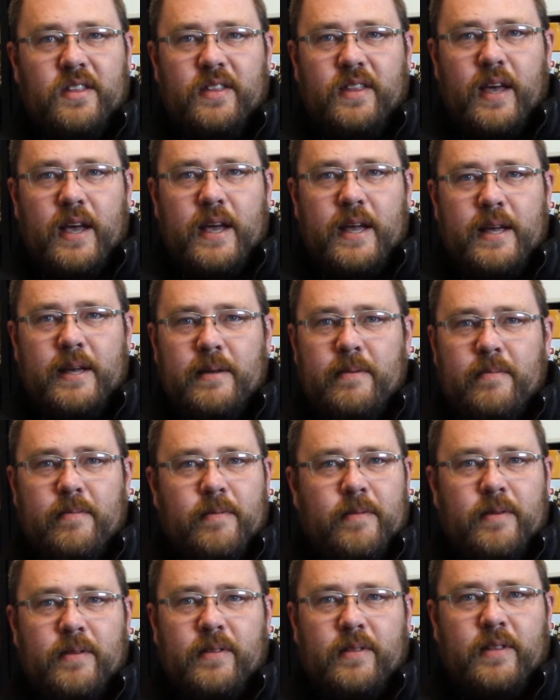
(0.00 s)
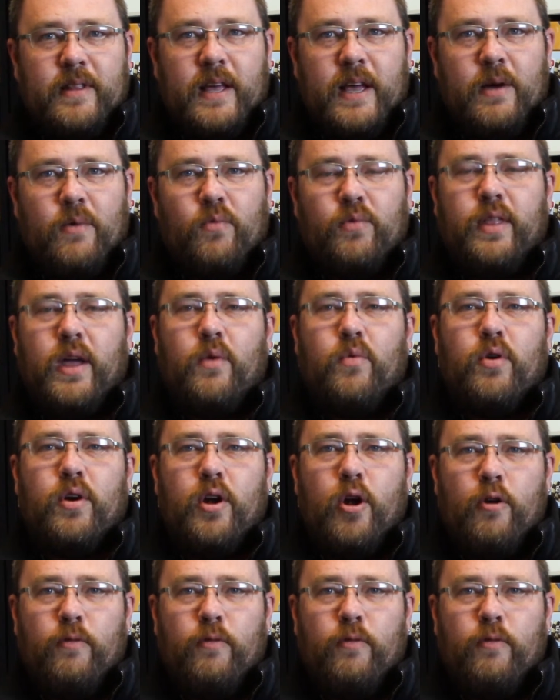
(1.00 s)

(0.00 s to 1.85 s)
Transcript: they weren't